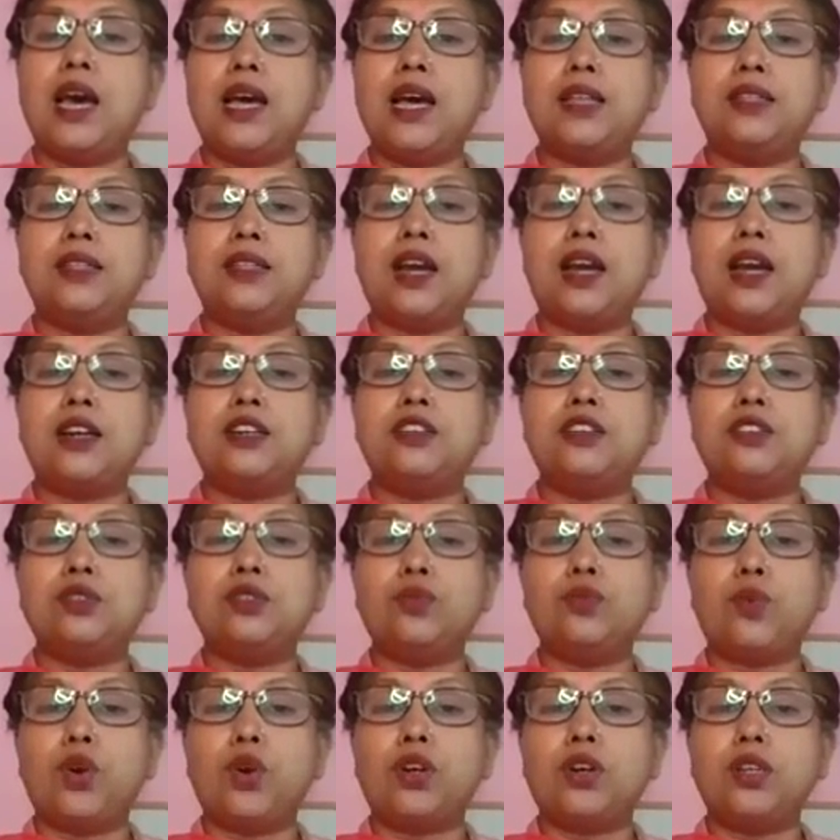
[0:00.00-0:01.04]
and that
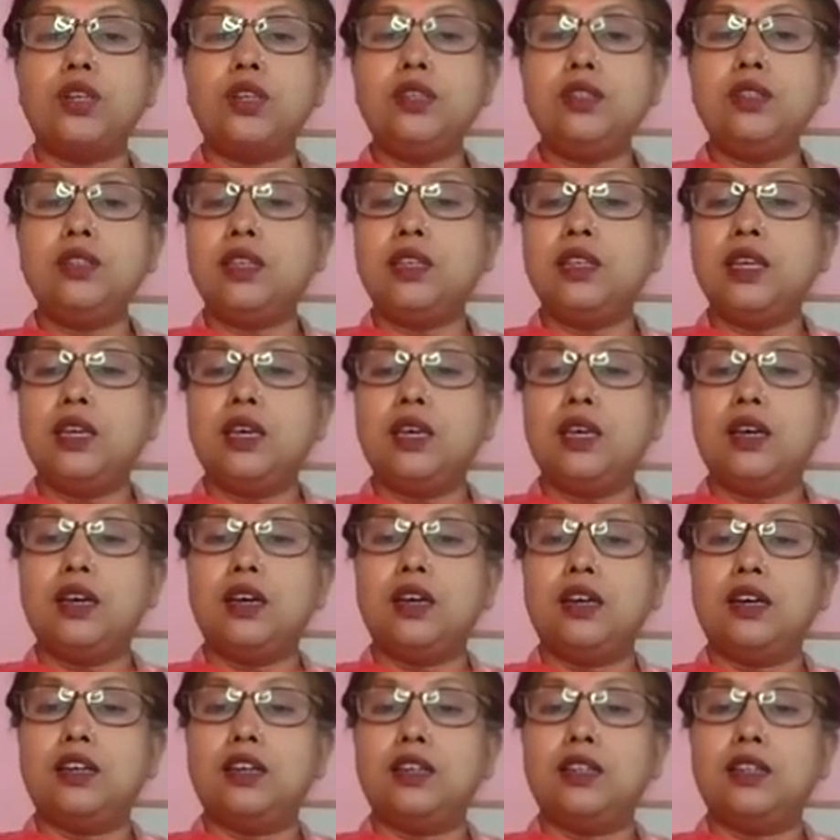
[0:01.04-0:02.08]
is what is
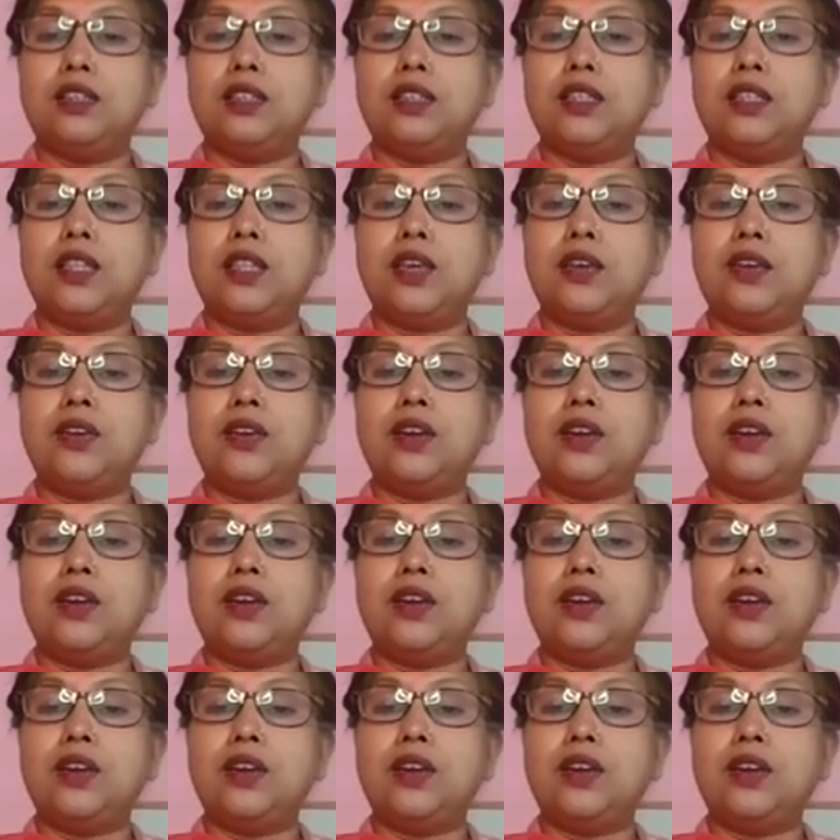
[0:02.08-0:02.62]
there